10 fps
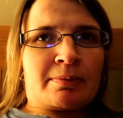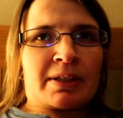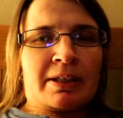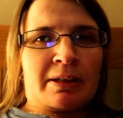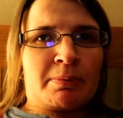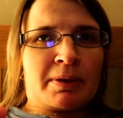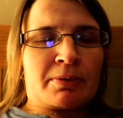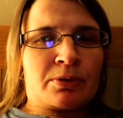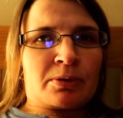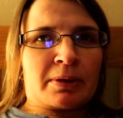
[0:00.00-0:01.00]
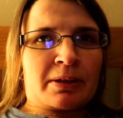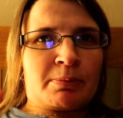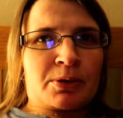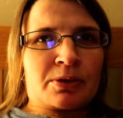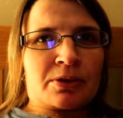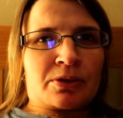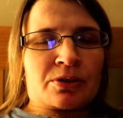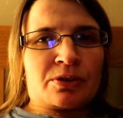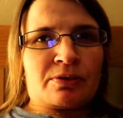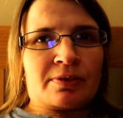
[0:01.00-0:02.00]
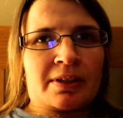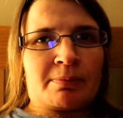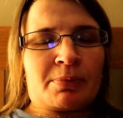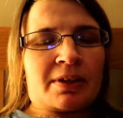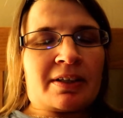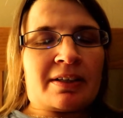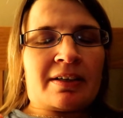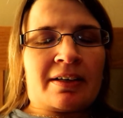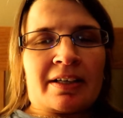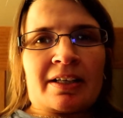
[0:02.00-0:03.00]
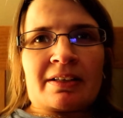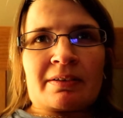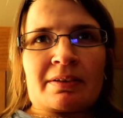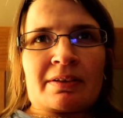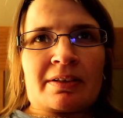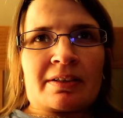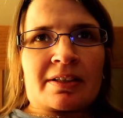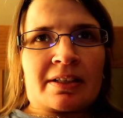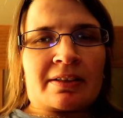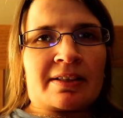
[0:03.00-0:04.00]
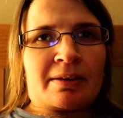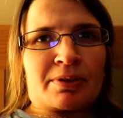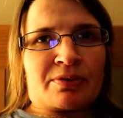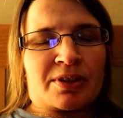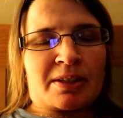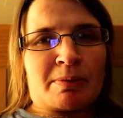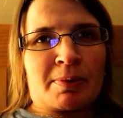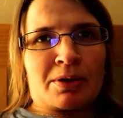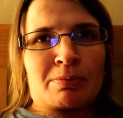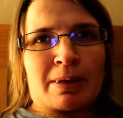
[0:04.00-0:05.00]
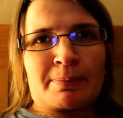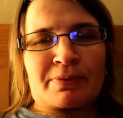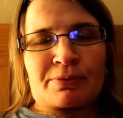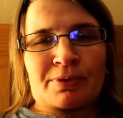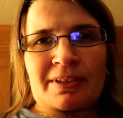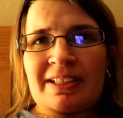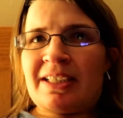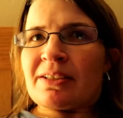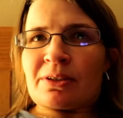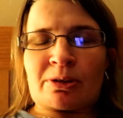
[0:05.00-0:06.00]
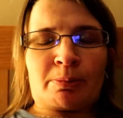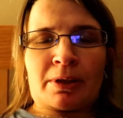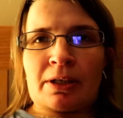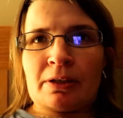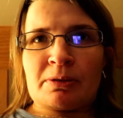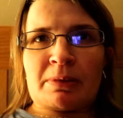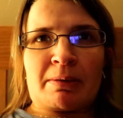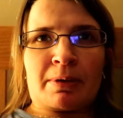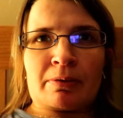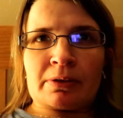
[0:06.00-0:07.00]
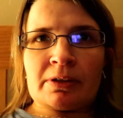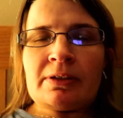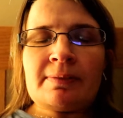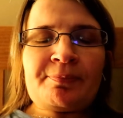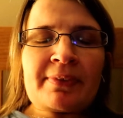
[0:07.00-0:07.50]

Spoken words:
And we had a little bit of talk about the butchers and stuff and that. But so today was the first time I've been to Webb's for at least a couple of years, maybe longer.